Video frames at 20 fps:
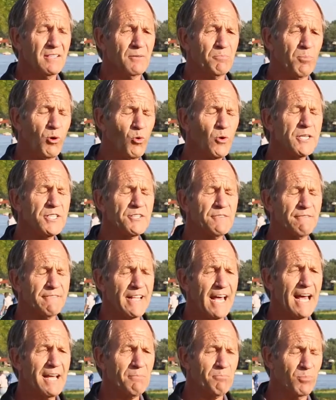the point
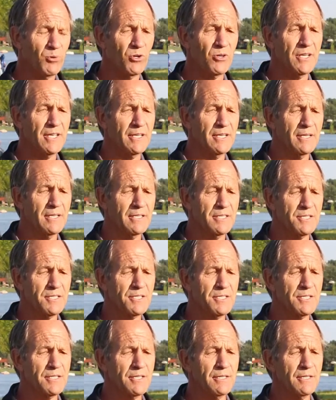of that book
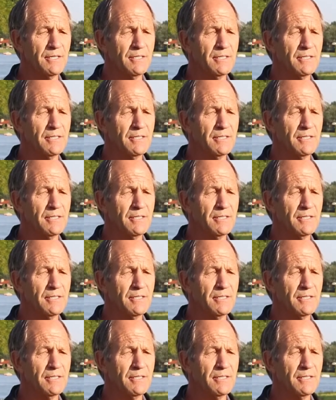is